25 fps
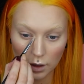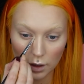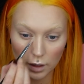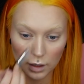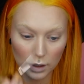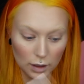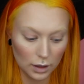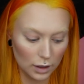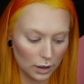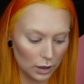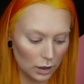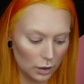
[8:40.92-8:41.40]

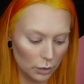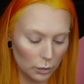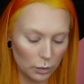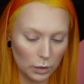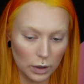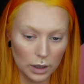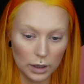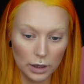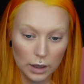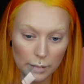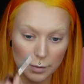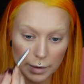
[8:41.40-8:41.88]
and
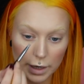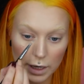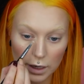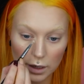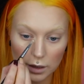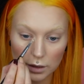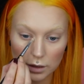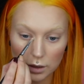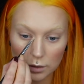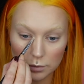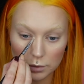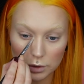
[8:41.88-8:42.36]
while I'm at
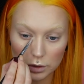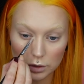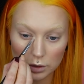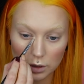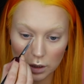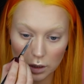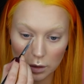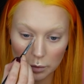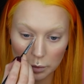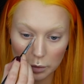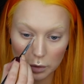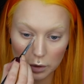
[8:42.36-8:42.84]
it I'm just
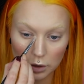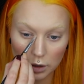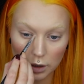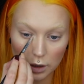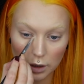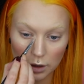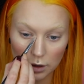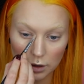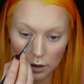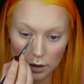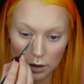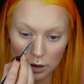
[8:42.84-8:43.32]
gonna put
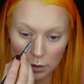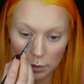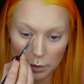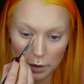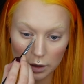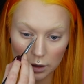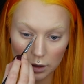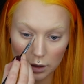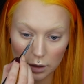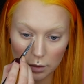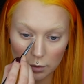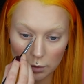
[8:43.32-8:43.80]
a little
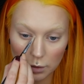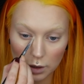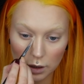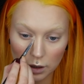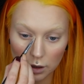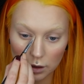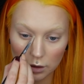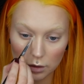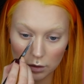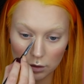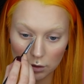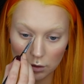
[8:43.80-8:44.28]
bit in my
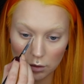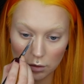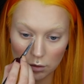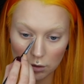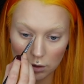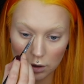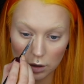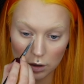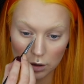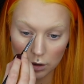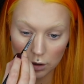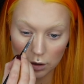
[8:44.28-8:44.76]
inner
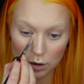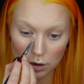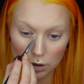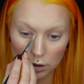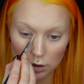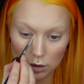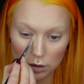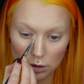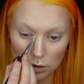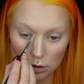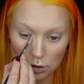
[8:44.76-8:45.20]
corner